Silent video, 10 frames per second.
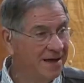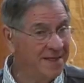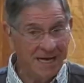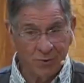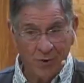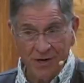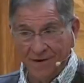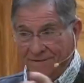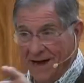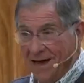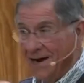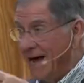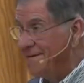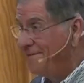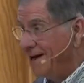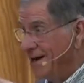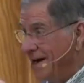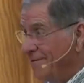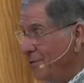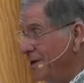And that's where you're found, I'm found,
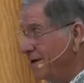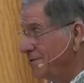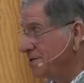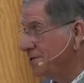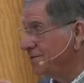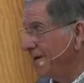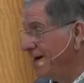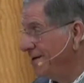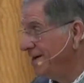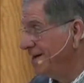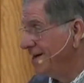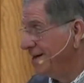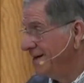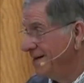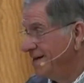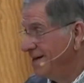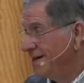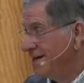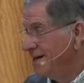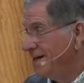every one of us is found.
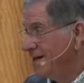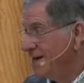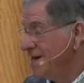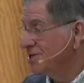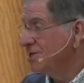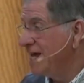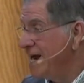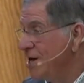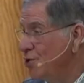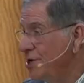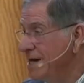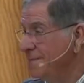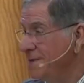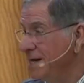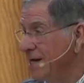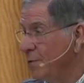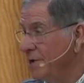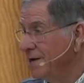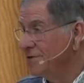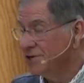He has laid on him the
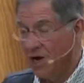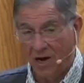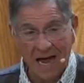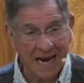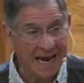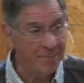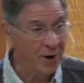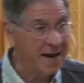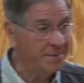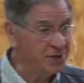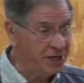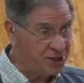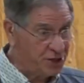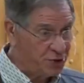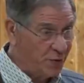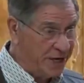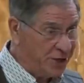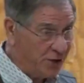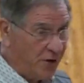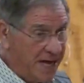iniquity of us all. Like Abraham in Genesis
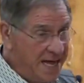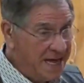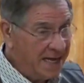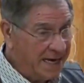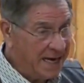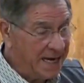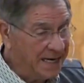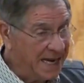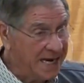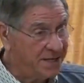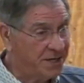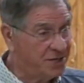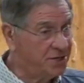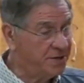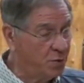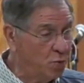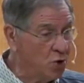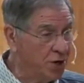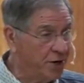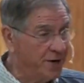22, he, he laid this, the
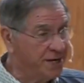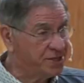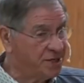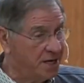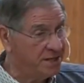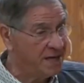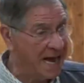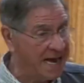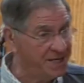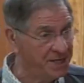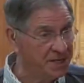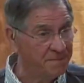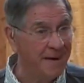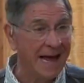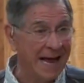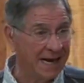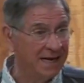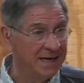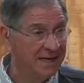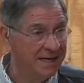wood on his son Isaac's back